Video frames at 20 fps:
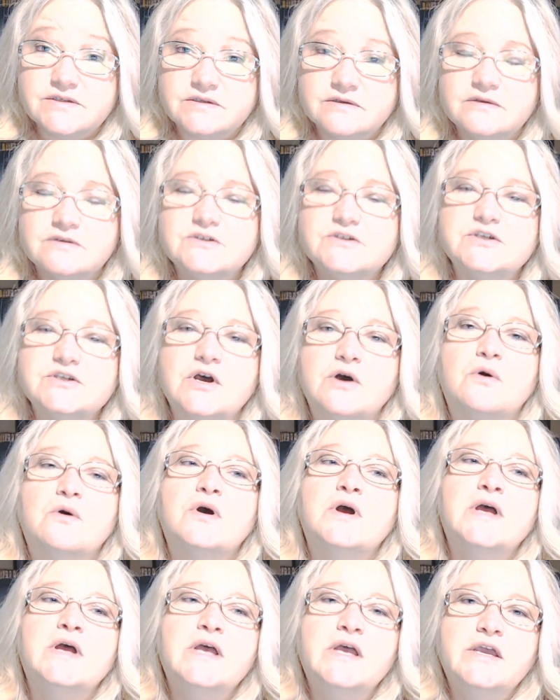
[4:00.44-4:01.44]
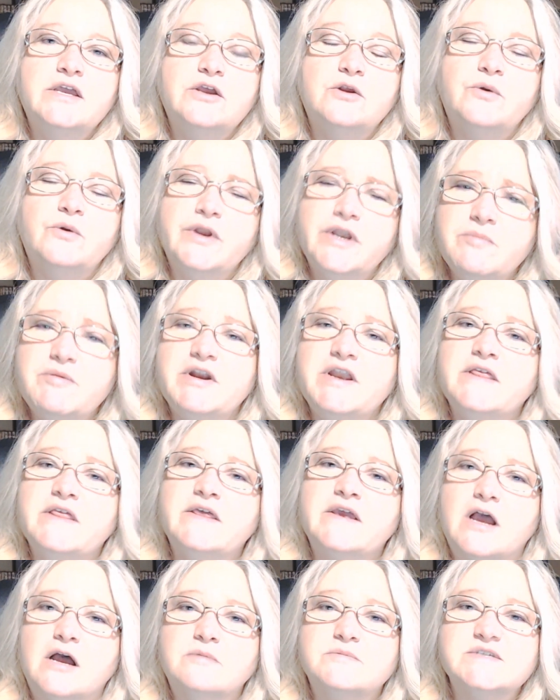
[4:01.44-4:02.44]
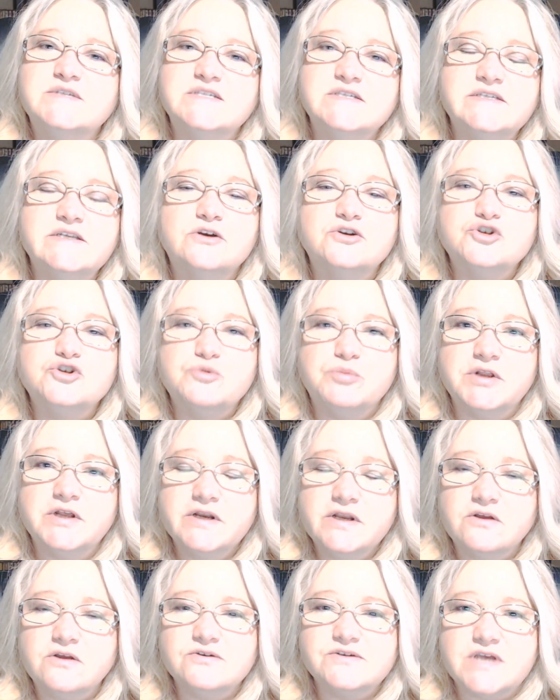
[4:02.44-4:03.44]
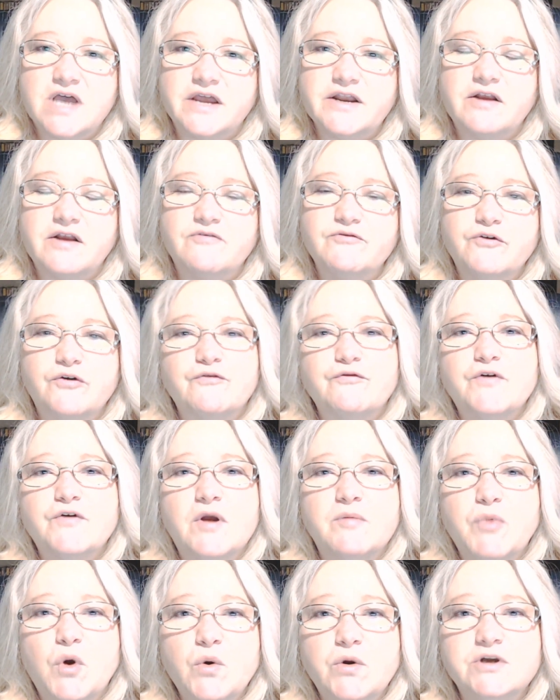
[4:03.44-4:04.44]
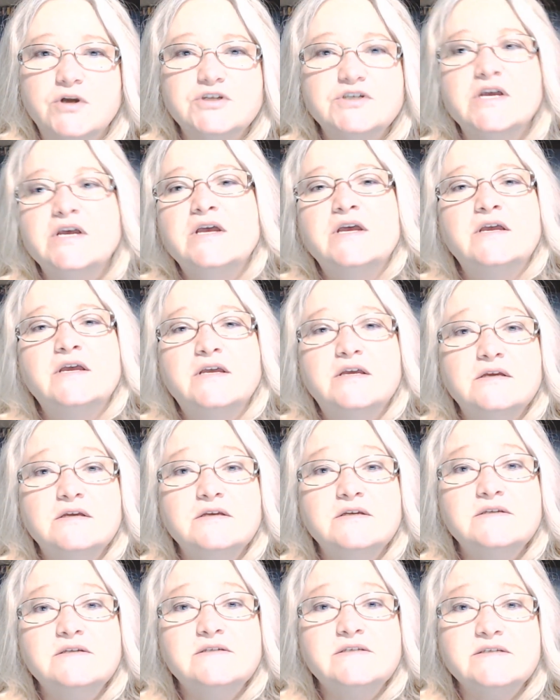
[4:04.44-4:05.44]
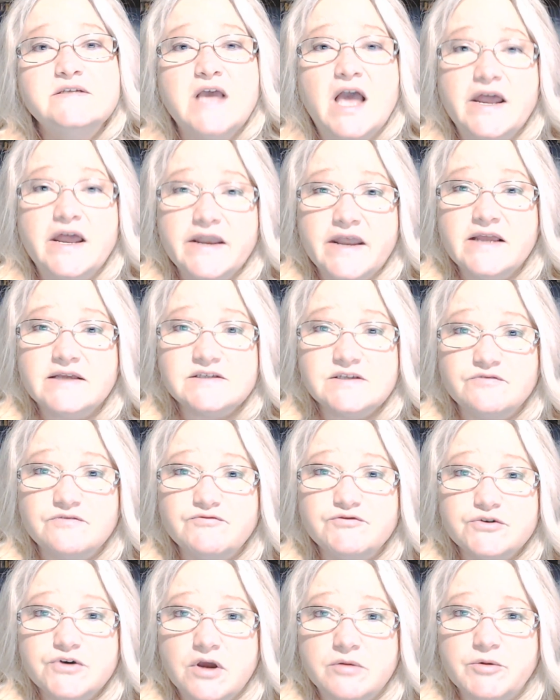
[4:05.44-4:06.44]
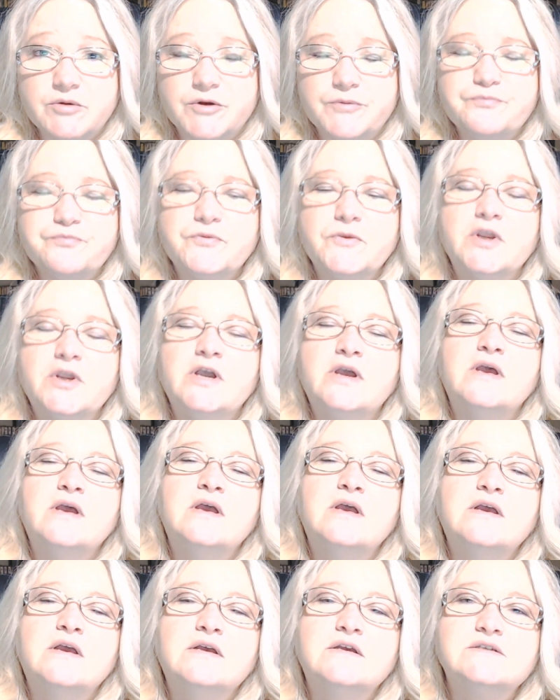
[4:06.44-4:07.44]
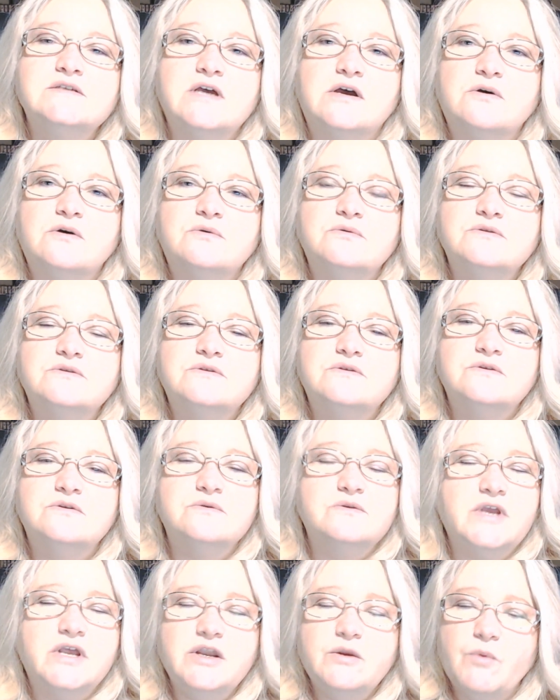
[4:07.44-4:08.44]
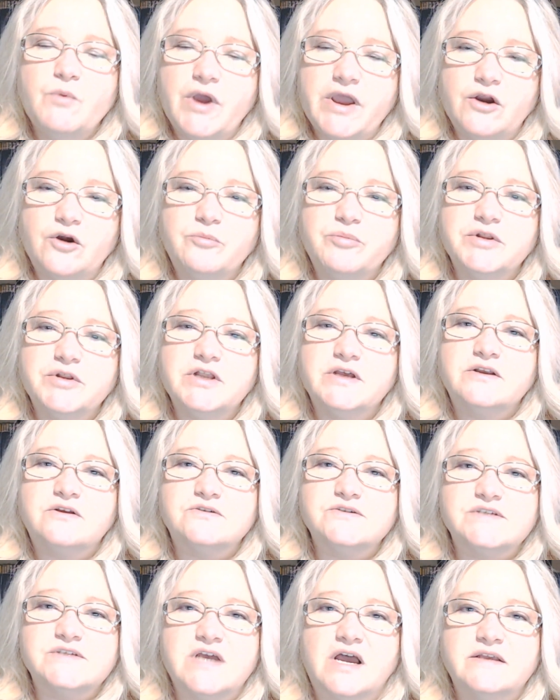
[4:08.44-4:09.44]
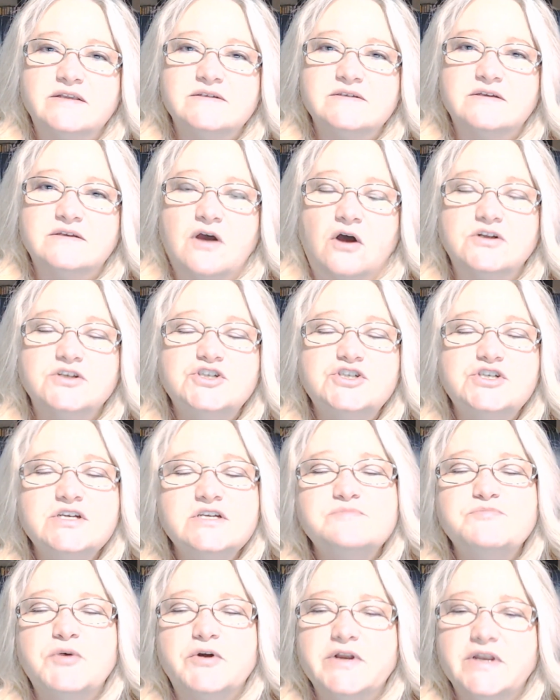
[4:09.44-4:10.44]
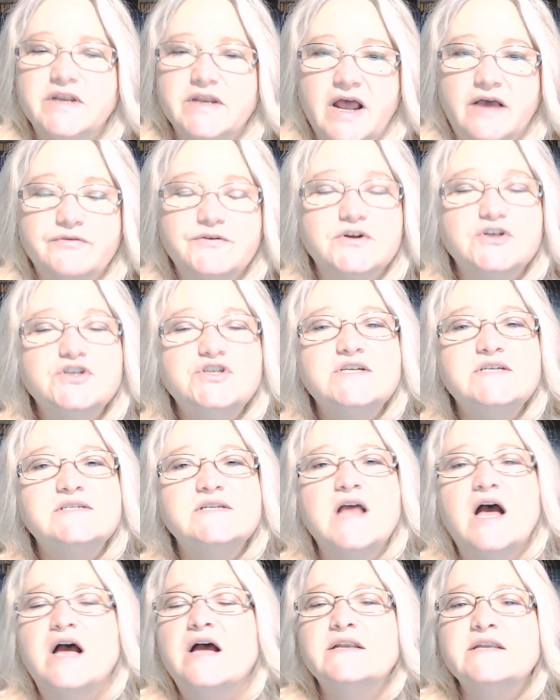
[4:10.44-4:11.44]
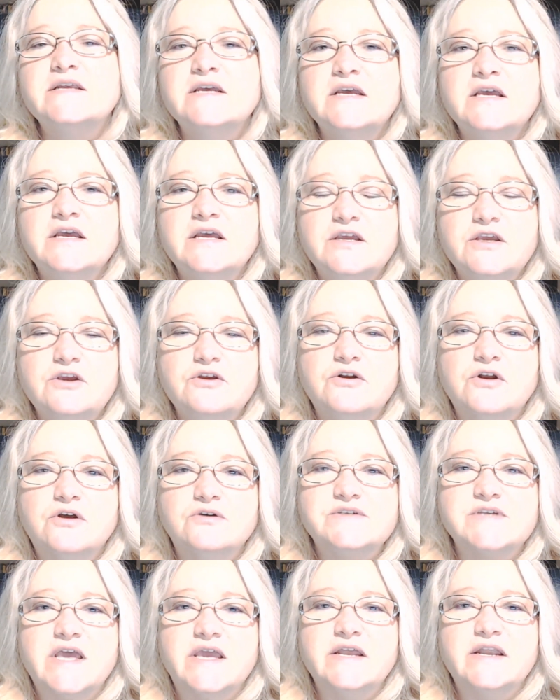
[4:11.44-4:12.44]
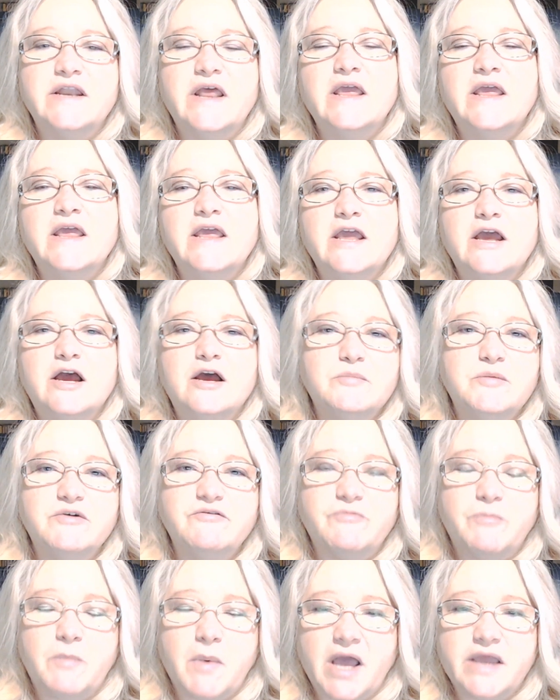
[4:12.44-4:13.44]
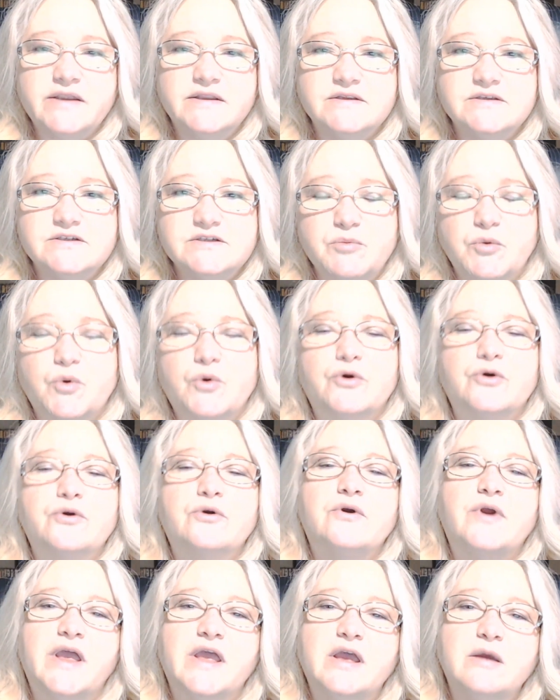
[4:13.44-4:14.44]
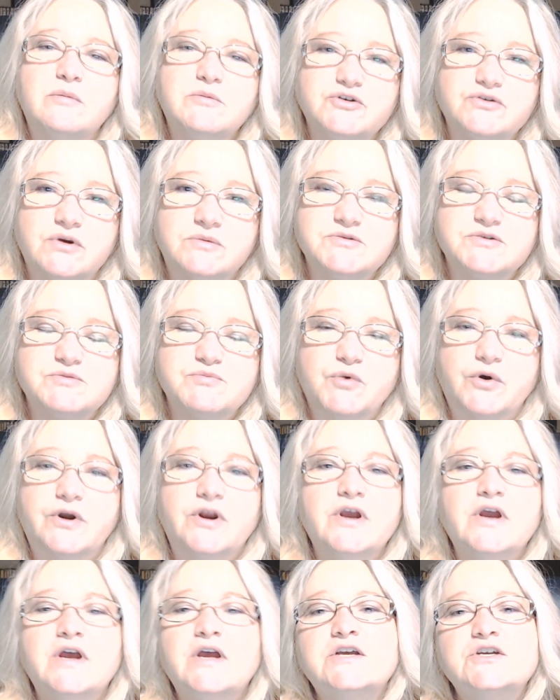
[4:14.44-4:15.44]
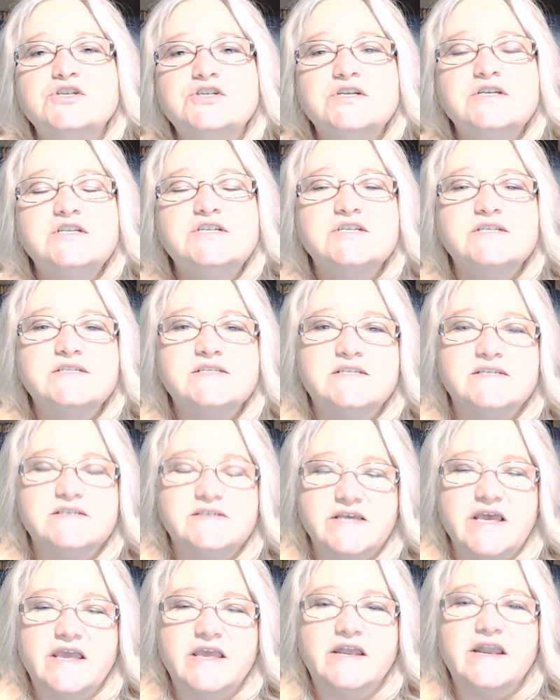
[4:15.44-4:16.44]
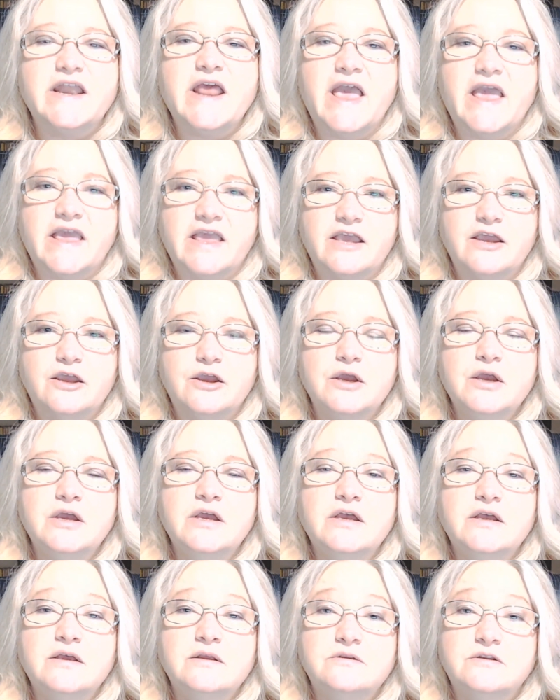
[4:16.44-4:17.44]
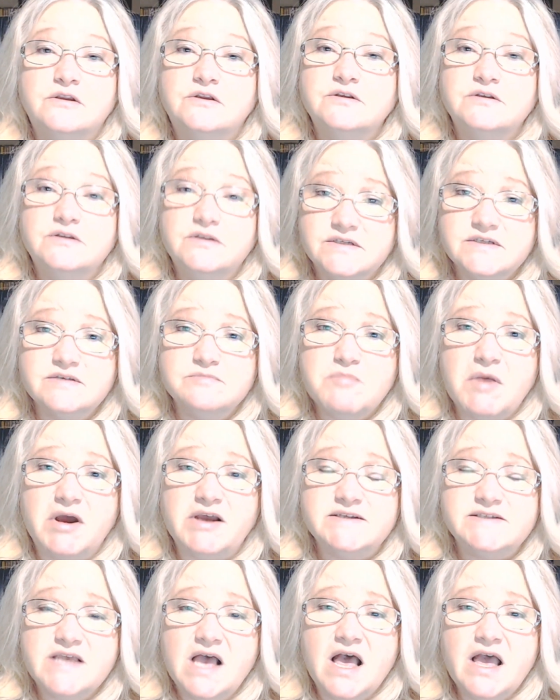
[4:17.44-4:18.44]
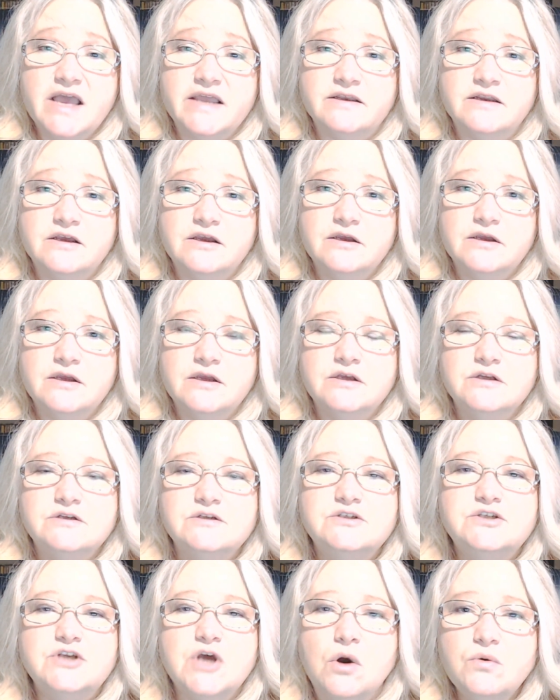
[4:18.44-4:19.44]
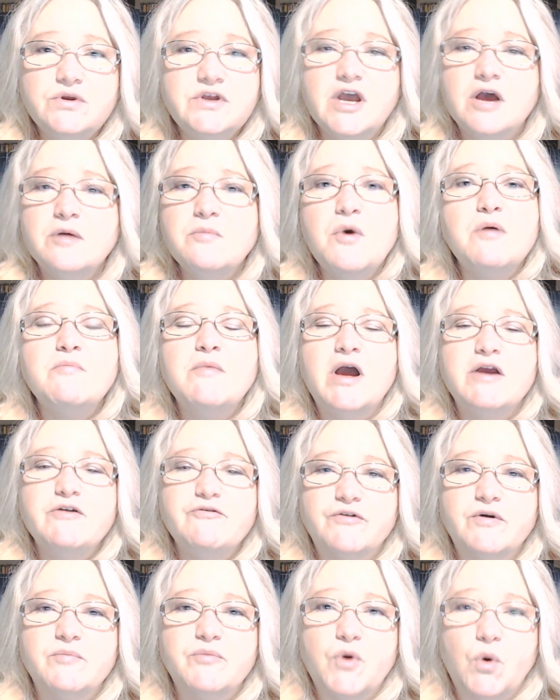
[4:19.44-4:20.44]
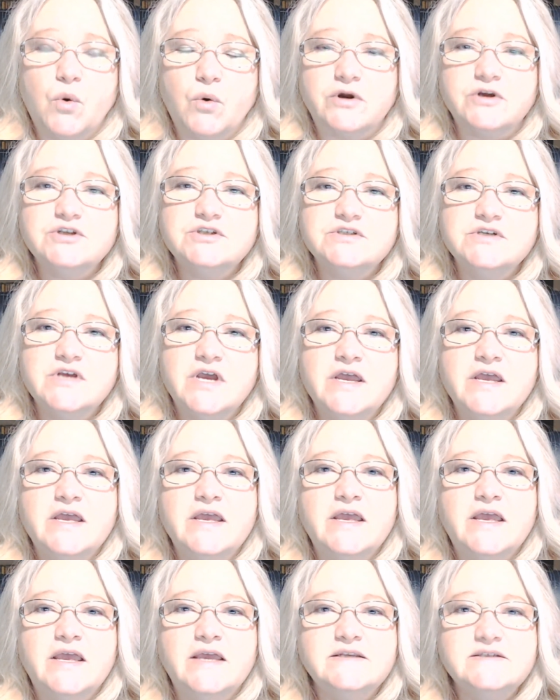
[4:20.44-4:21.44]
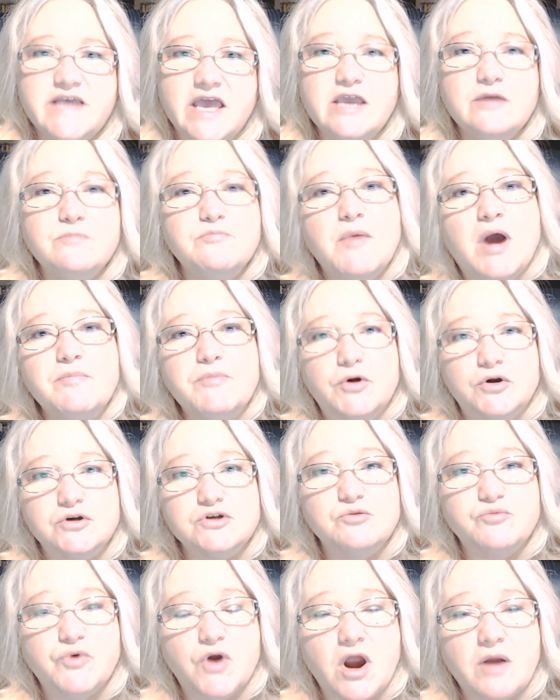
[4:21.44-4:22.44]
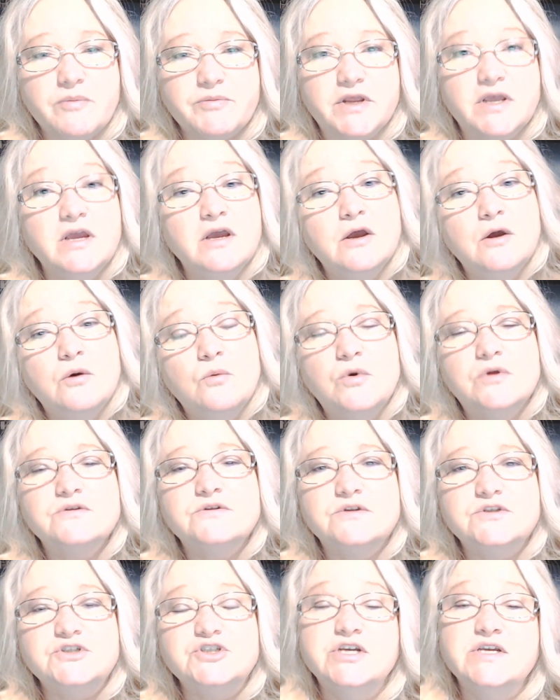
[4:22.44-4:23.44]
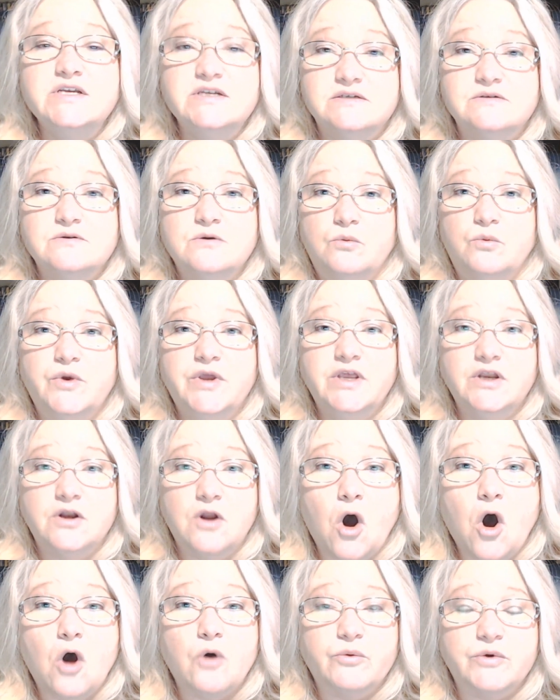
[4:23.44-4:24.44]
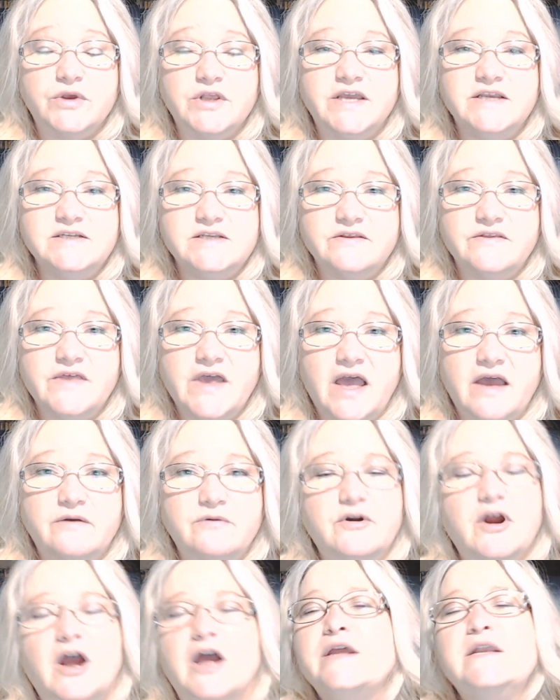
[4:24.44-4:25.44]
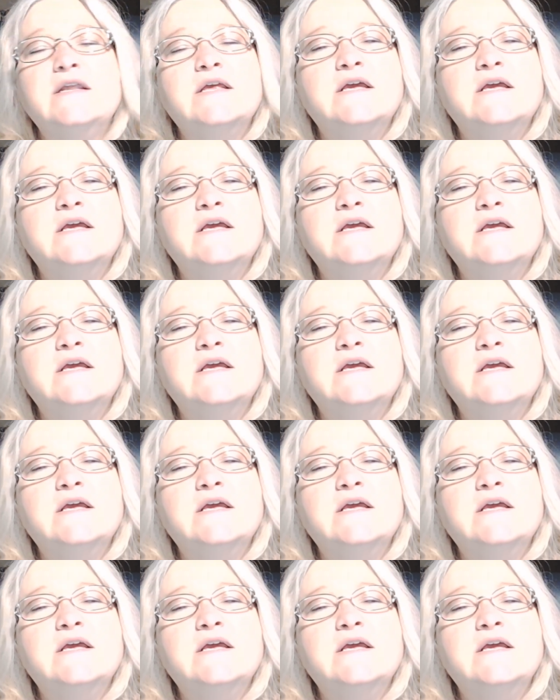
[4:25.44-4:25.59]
So, anybody that comes and steals your political sign off your front porch is kind of asking for trouble. So, anyway, her political sign's gone. She's putting it out there. She's not, saying, "Hey, I'm a Biden supporter. Hey, I'm a Trump supporter." She's just saying, "Hey, this is my sign. Don't come on my front porch and take my personal property." Well, geez, we can all relate to that, right?